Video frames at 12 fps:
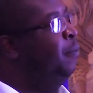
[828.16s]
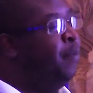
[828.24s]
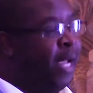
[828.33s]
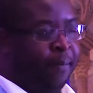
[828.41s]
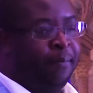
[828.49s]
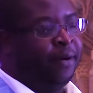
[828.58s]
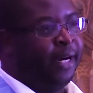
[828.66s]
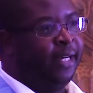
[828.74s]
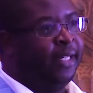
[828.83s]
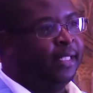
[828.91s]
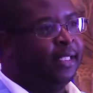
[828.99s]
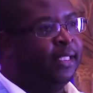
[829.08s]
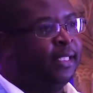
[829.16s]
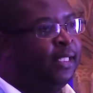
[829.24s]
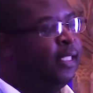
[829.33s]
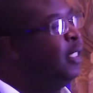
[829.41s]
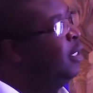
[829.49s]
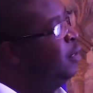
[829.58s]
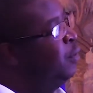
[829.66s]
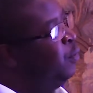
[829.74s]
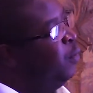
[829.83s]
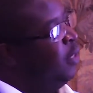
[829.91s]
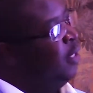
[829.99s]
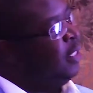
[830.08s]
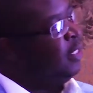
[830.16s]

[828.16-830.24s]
main brand. So the